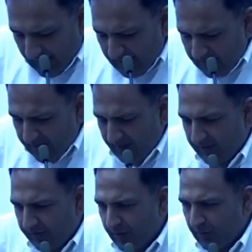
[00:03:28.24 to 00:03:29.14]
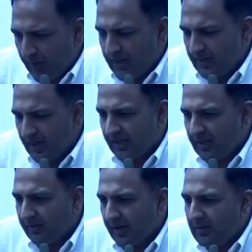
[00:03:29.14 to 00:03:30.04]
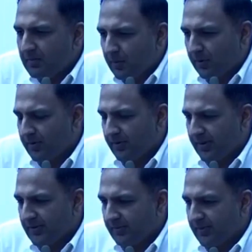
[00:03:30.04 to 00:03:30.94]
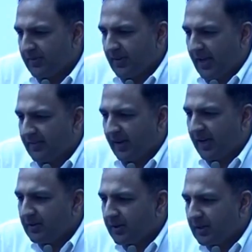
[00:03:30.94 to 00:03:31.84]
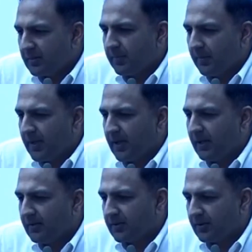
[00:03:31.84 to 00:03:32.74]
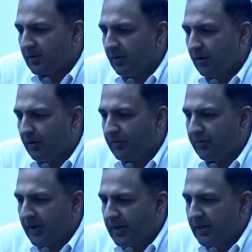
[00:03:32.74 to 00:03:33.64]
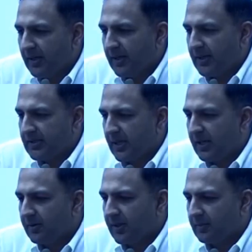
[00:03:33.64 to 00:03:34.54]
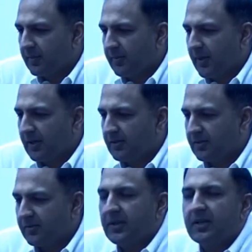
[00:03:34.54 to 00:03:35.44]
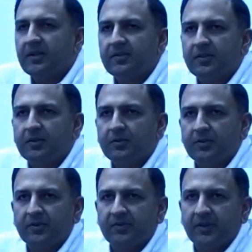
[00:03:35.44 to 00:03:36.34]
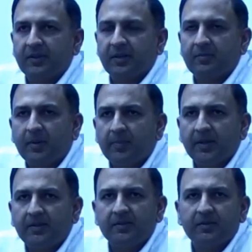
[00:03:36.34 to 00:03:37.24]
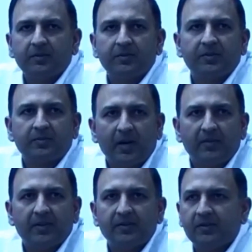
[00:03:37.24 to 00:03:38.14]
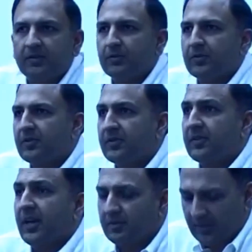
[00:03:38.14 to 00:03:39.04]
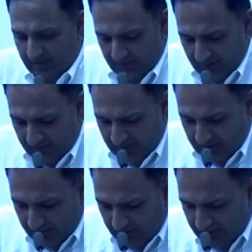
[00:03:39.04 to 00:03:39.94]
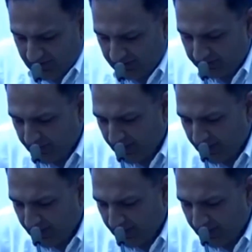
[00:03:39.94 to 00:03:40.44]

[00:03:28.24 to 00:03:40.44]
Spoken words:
I think for one, very important reason, which is as I look at the public culture of India and as I look at the public culture of Indian institutions, whether they're public institutions, private institutions, educational institutions,